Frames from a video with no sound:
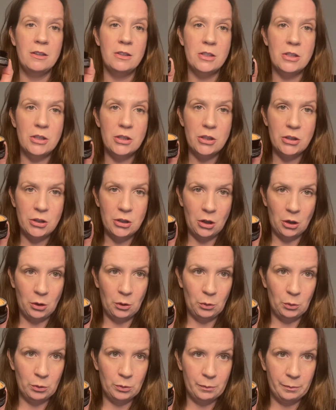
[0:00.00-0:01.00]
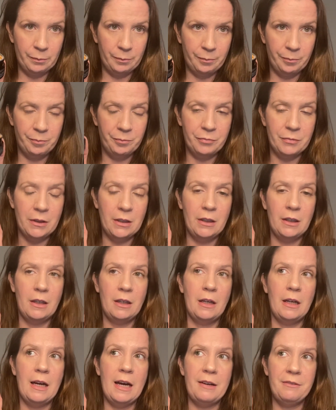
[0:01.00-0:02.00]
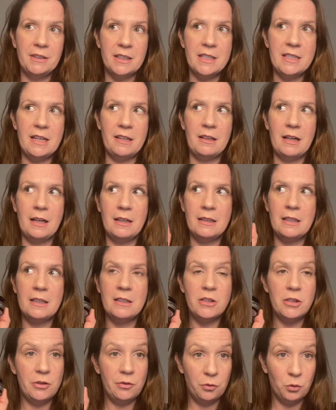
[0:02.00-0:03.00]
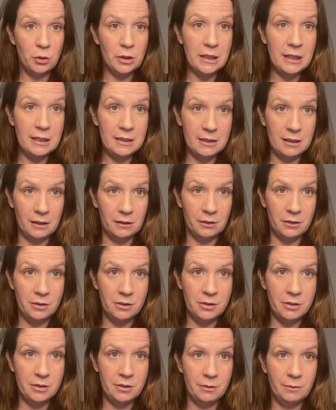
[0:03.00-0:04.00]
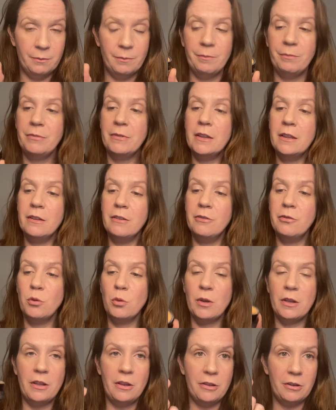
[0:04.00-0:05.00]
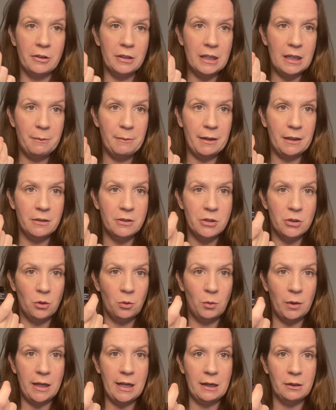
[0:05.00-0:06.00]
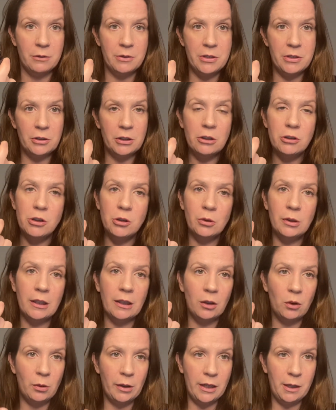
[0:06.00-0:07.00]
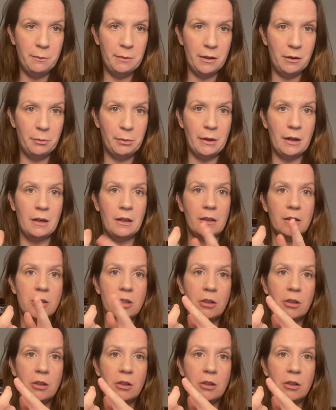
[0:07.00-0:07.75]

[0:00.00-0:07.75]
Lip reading: So having said that, it's $48 for the 30 mLs or 1 ounce. So you do get quite a bit of product.